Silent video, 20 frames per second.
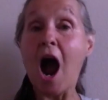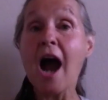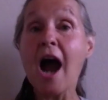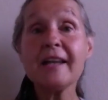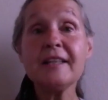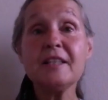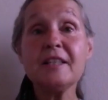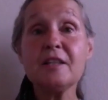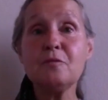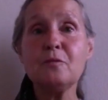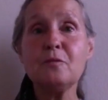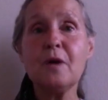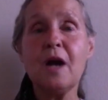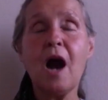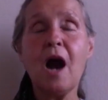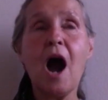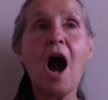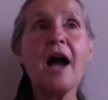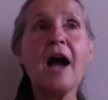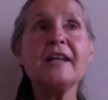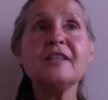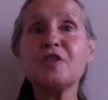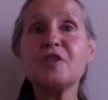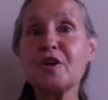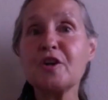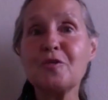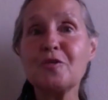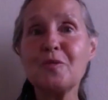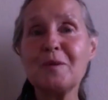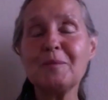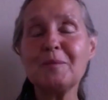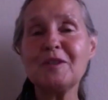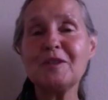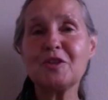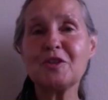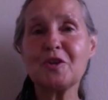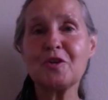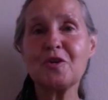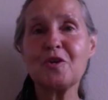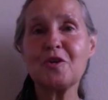I started a
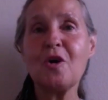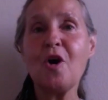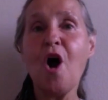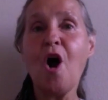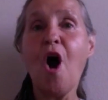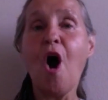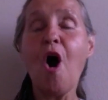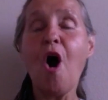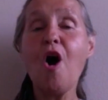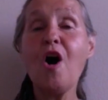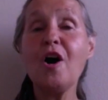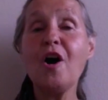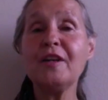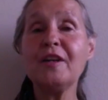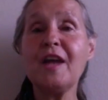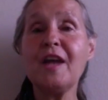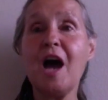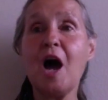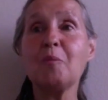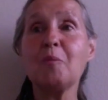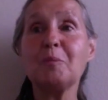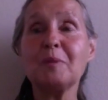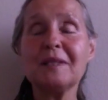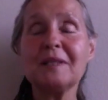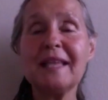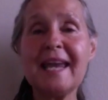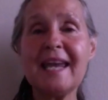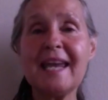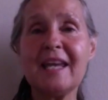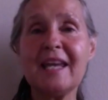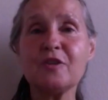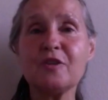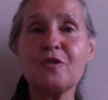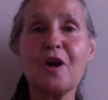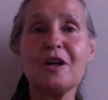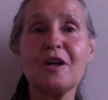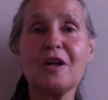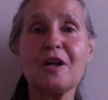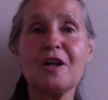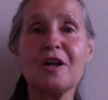women's circle on a plane
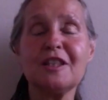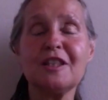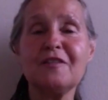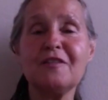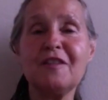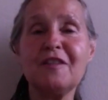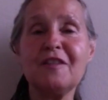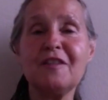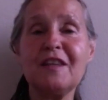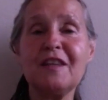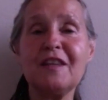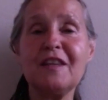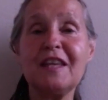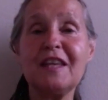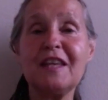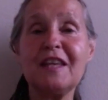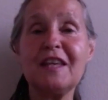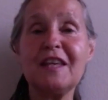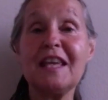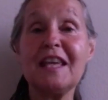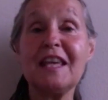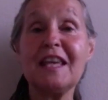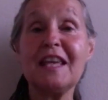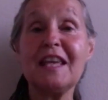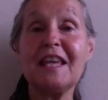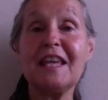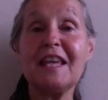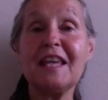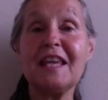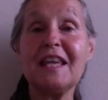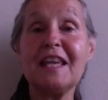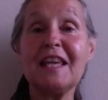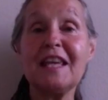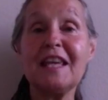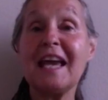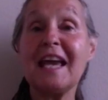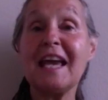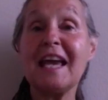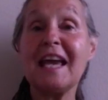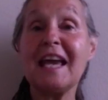crossing the
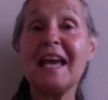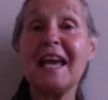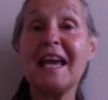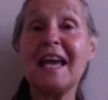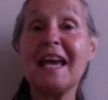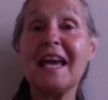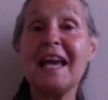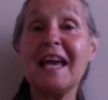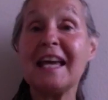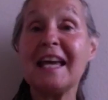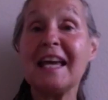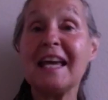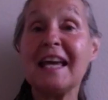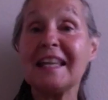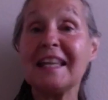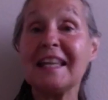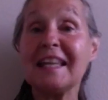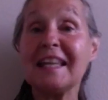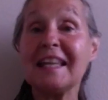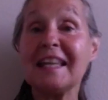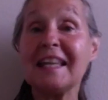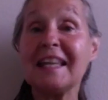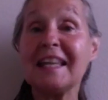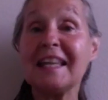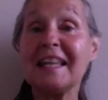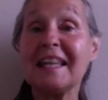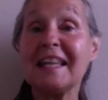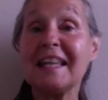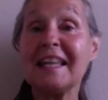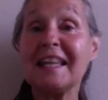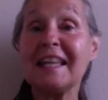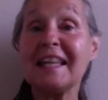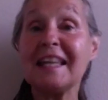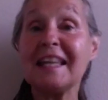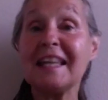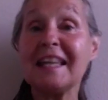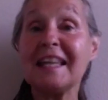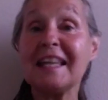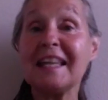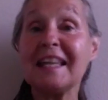Atlantic
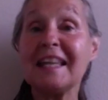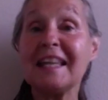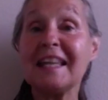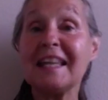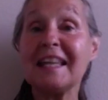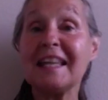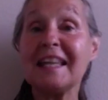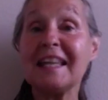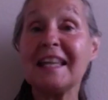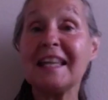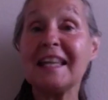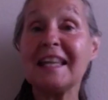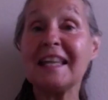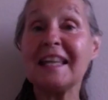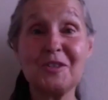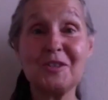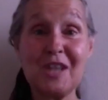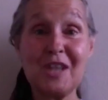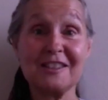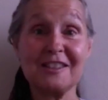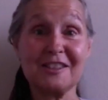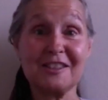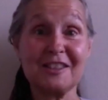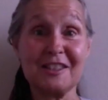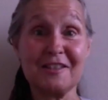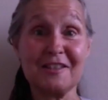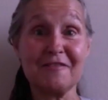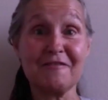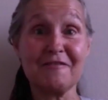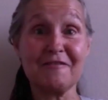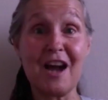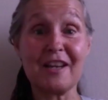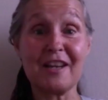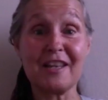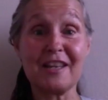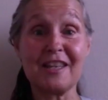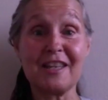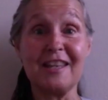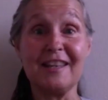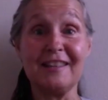Ocean. Yeah, with some
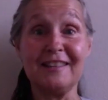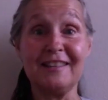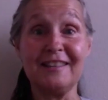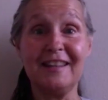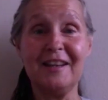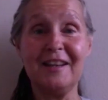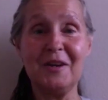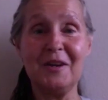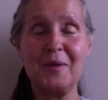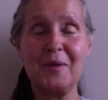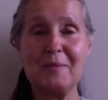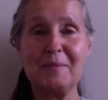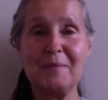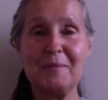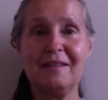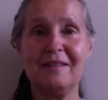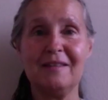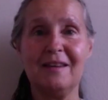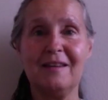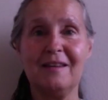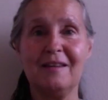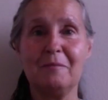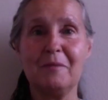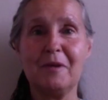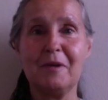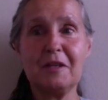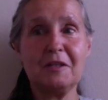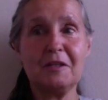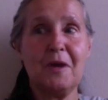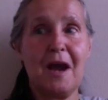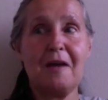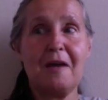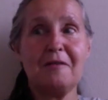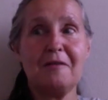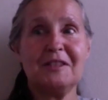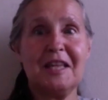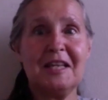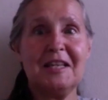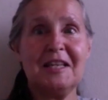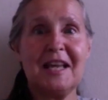Czechoslovakian women, because I
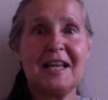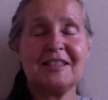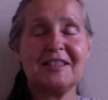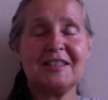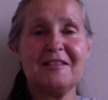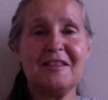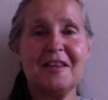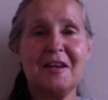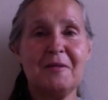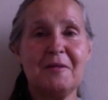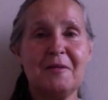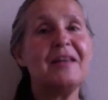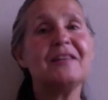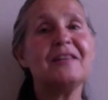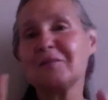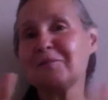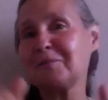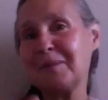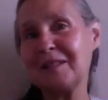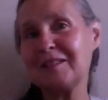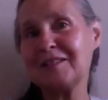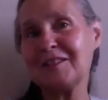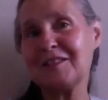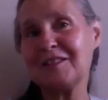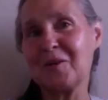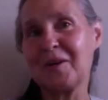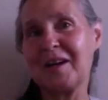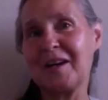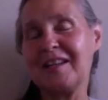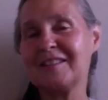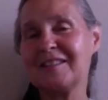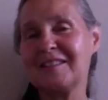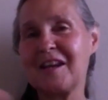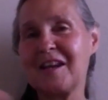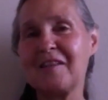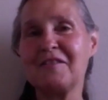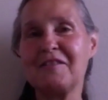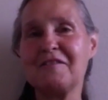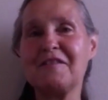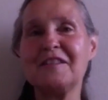was sitting next to them. It is a big story.
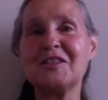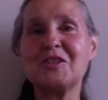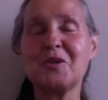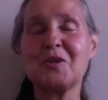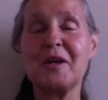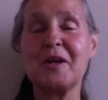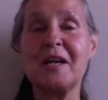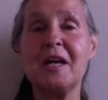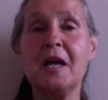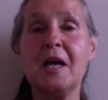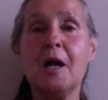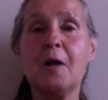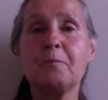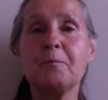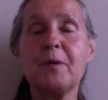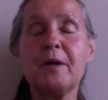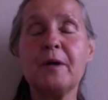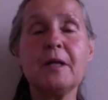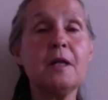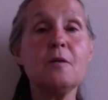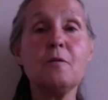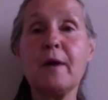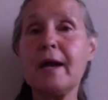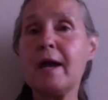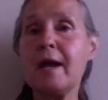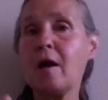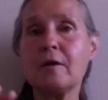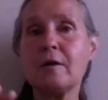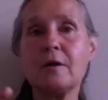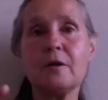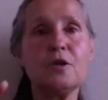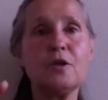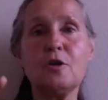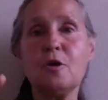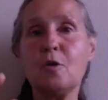It's kind of a fun story. But anyway,